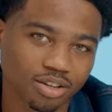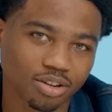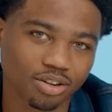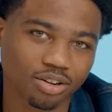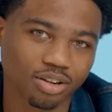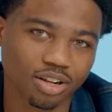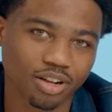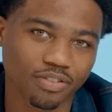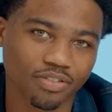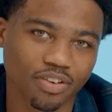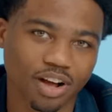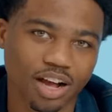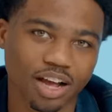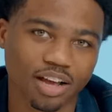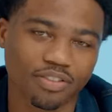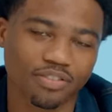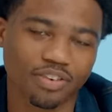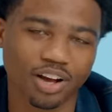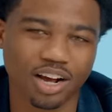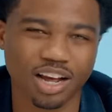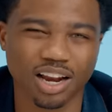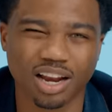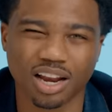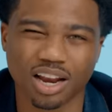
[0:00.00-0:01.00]
So if I
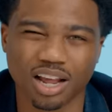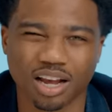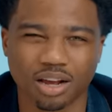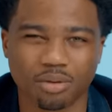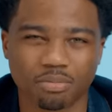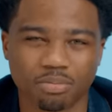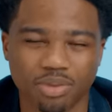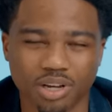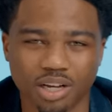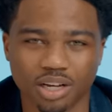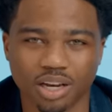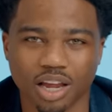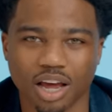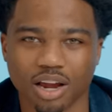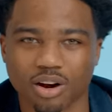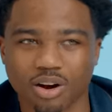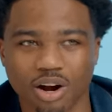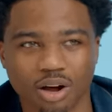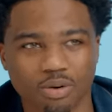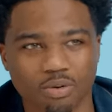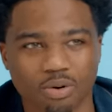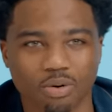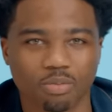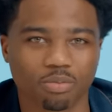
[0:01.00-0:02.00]
if I got a, like a big
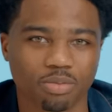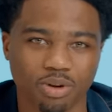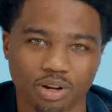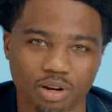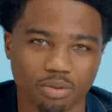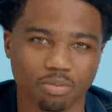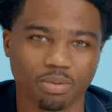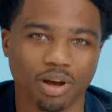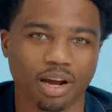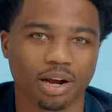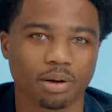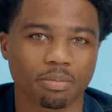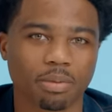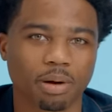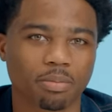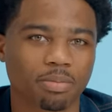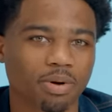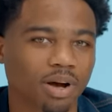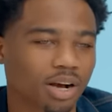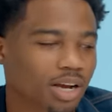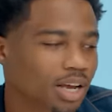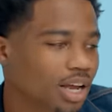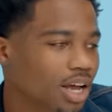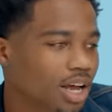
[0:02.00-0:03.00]
lighter, I won't put it back in my
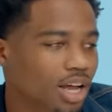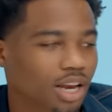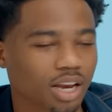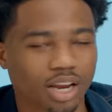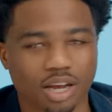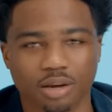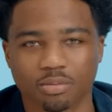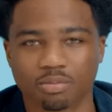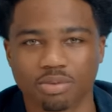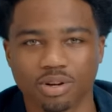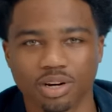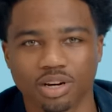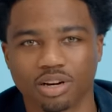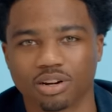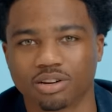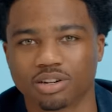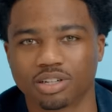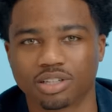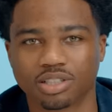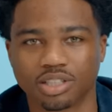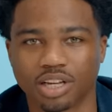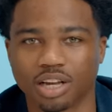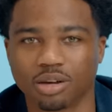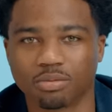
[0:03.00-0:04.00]
pocket. I like put it
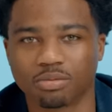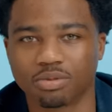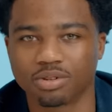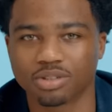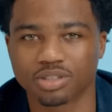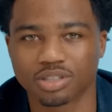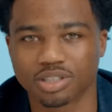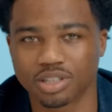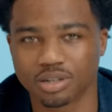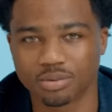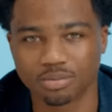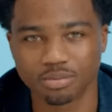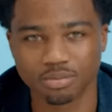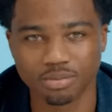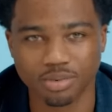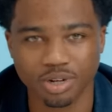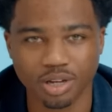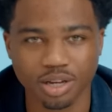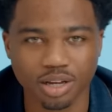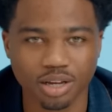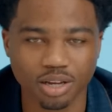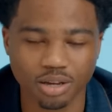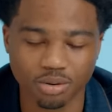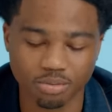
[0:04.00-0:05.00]
on the table or something.
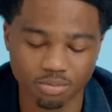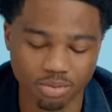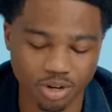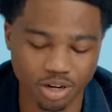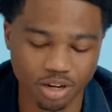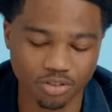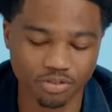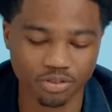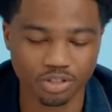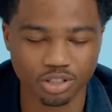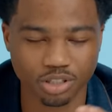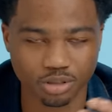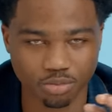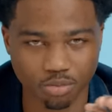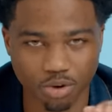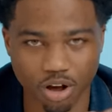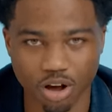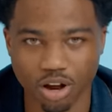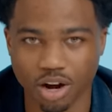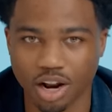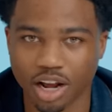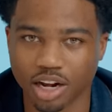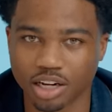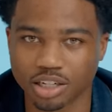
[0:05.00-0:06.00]
But if it's
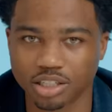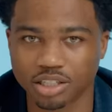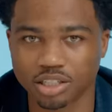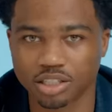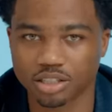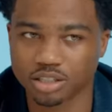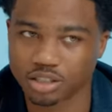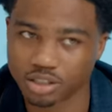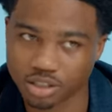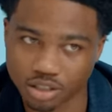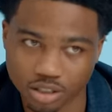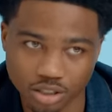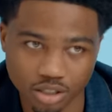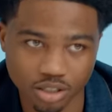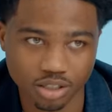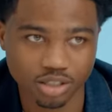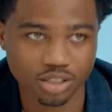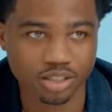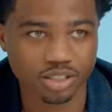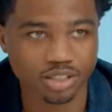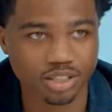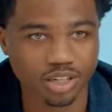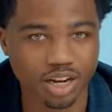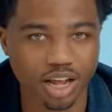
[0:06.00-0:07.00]
small, I could just
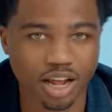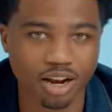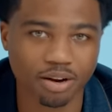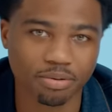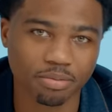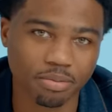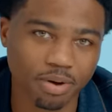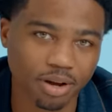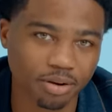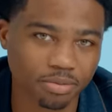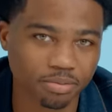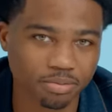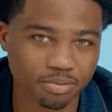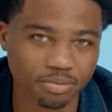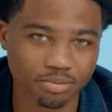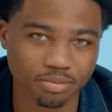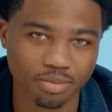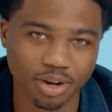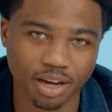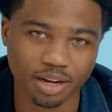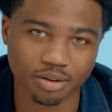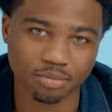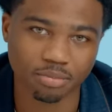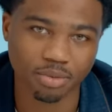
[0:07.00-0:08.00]
slide it back
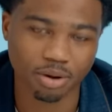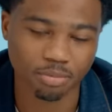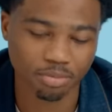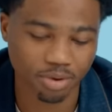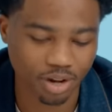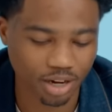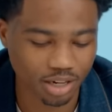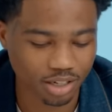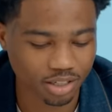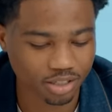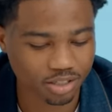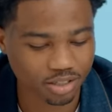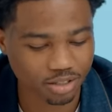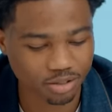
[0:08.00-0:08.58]
back in my pocket.